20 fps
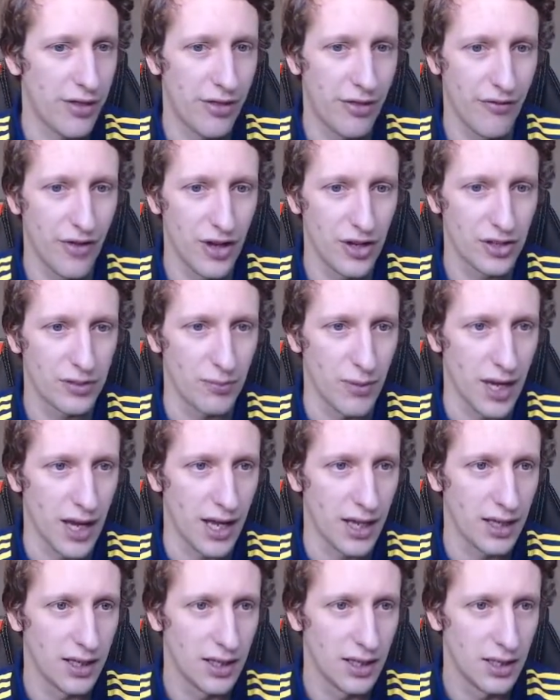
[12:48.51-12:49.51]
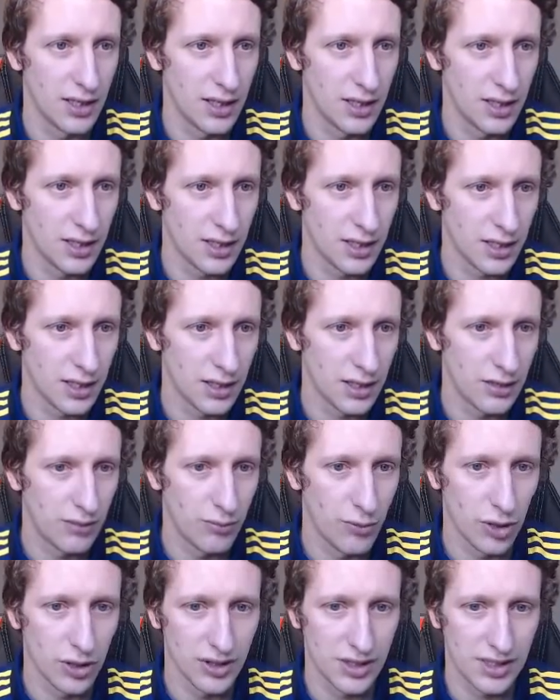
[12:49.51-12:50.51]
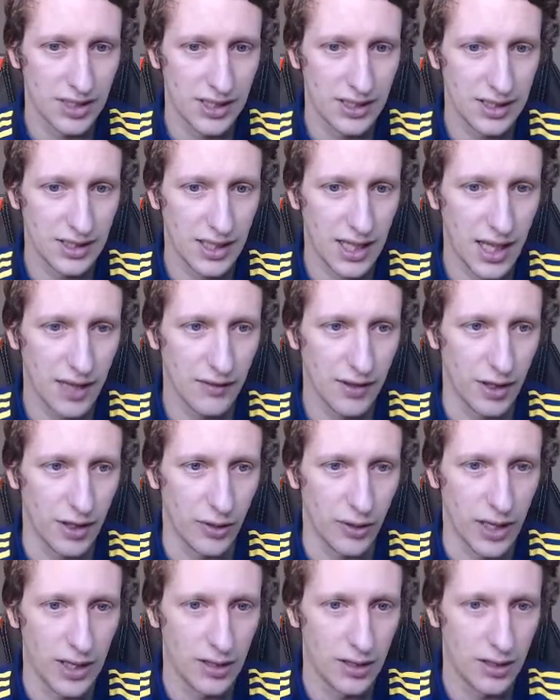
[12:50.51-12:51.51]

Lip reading: First minute. Moses into Calvert-Lewin.